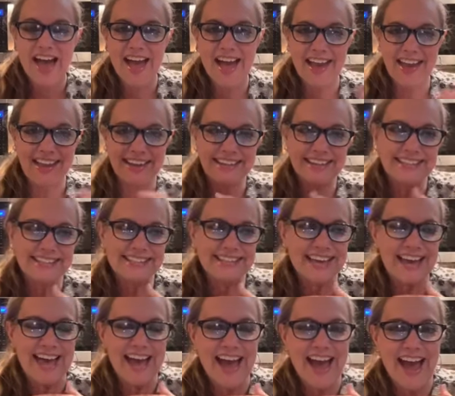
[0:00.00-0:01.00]
and
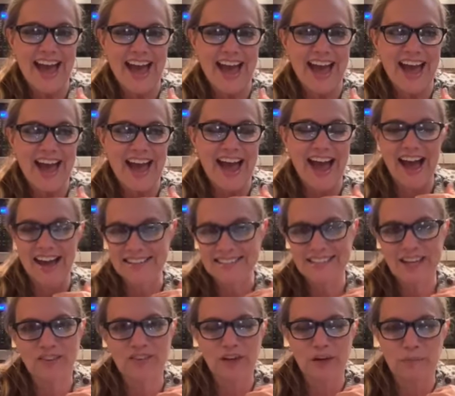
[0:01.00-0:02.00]
I
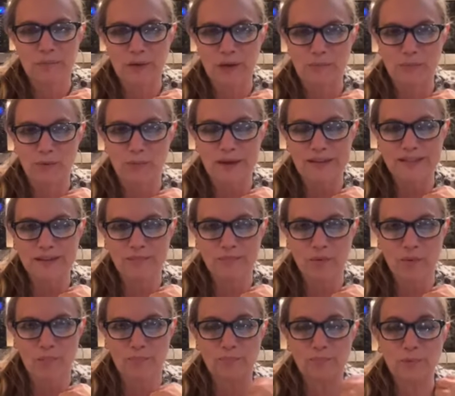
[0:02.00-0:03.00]
sound like a prepubescent
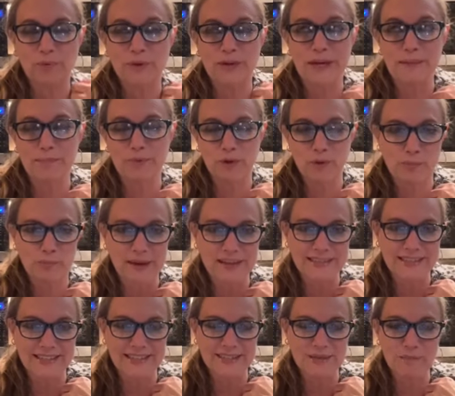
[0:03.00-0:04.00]

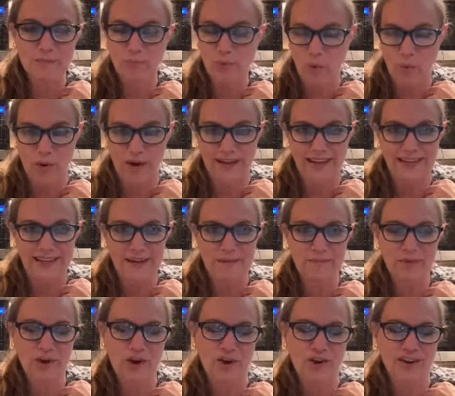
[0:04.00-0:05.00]
boy
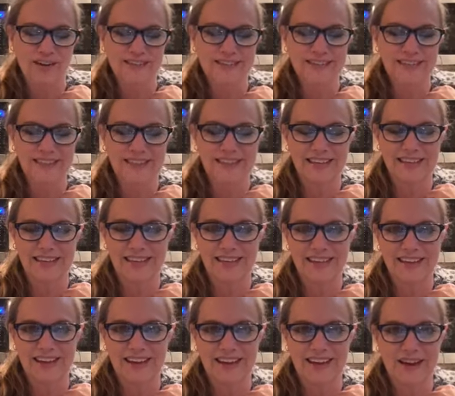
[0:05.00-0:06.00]
because
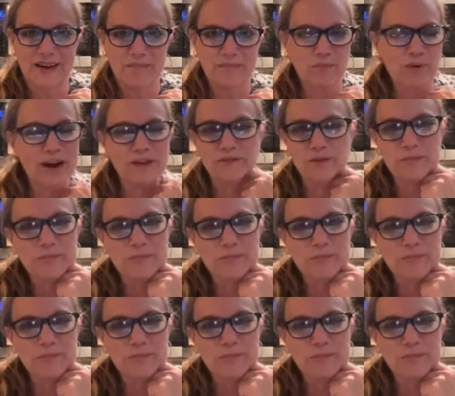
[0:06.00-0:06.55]
the Bradford